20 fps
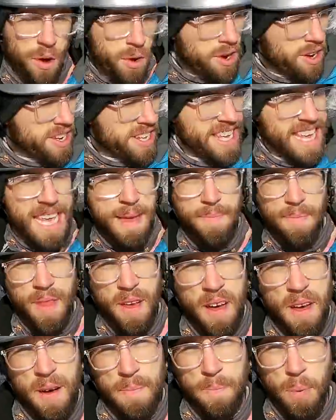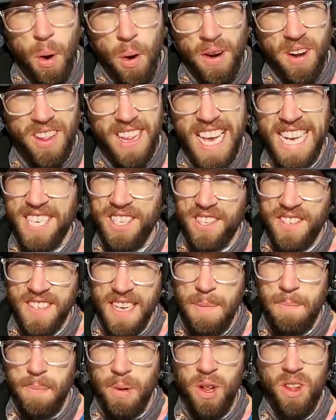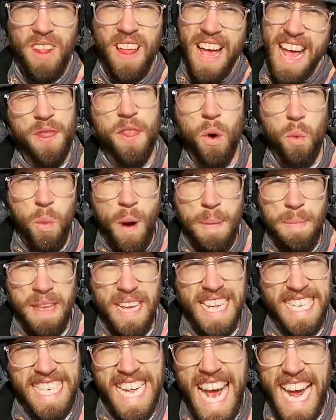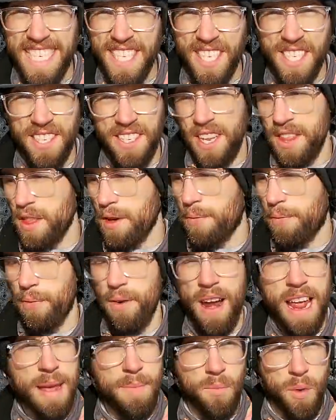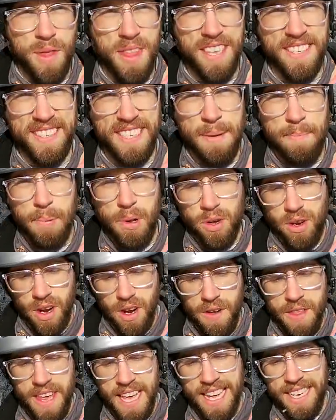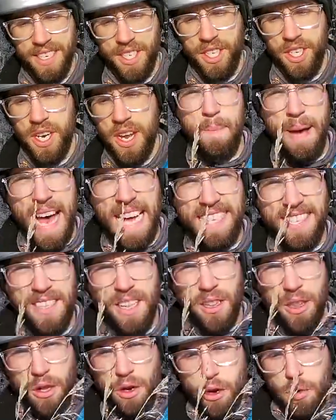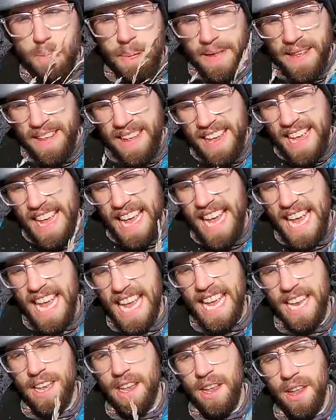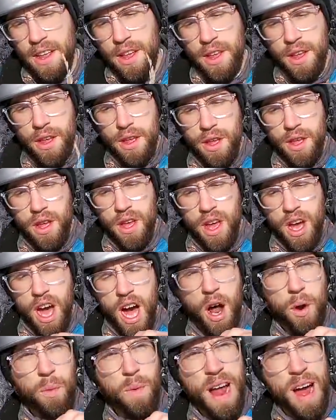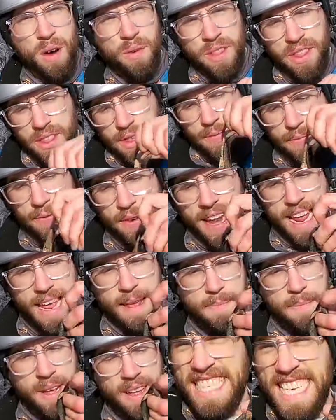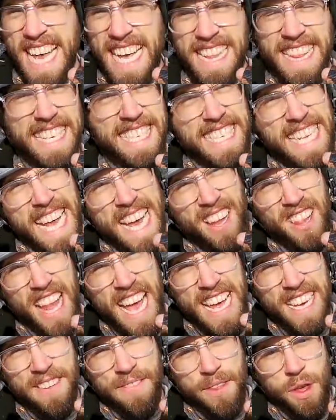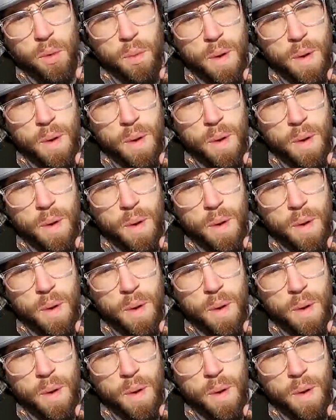order to keep the portaledge simple, the webbing attaches to the frame with a simple girth hitch. Pass the loop in around the frame, take the tail end of the